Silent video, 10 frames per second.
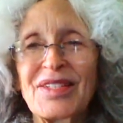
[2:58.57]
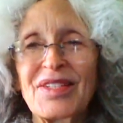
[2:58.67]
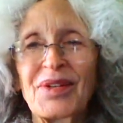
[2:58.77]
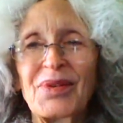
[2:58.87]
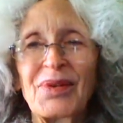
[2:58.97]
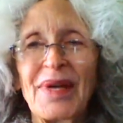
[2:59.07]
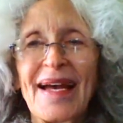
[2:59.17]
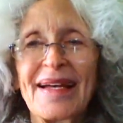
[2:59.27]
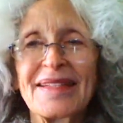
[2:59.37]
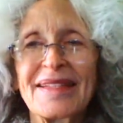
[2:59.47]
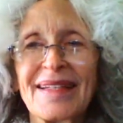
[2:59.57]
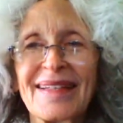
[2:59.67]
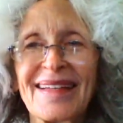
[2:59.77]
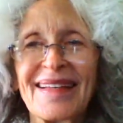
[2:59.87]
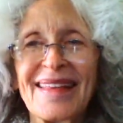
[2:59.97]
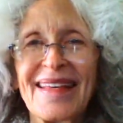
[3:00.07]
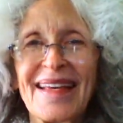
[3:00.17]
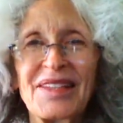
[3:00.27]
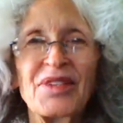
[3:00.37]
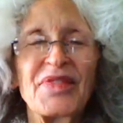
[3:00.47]
So as
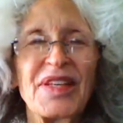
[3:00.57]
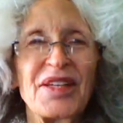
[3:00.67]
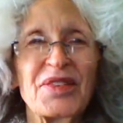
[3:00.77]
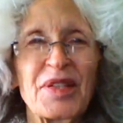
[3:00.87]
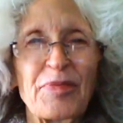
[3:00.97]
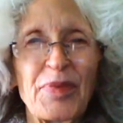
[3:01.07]
the end of the year is